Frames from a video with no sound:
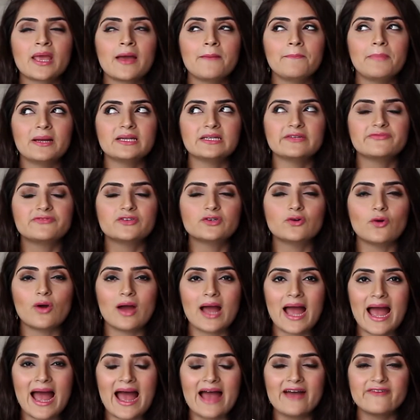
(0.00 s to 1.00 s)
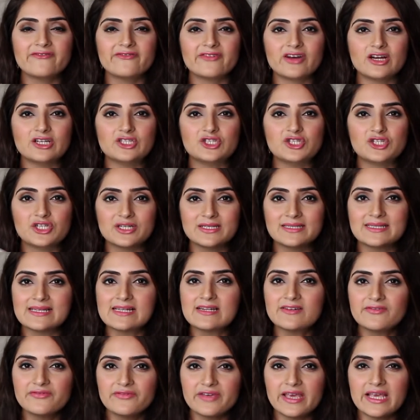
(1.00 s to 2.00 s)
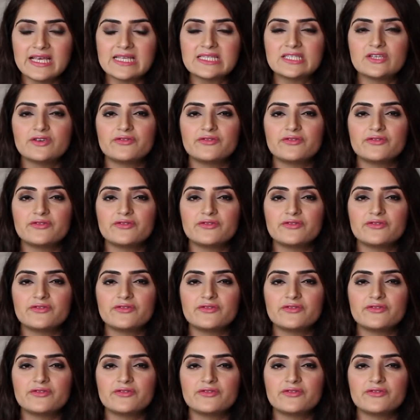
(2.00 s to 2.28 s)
But if you have a chiseled face,